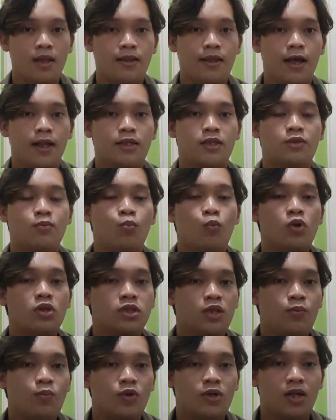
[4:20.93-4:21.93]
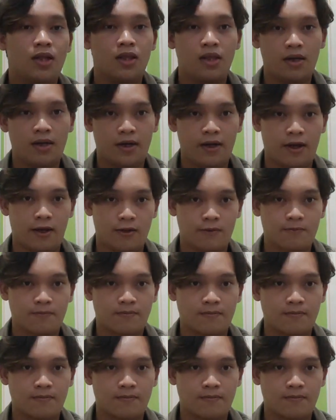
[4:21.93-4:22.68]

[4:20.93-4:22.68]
that's multimodal learning.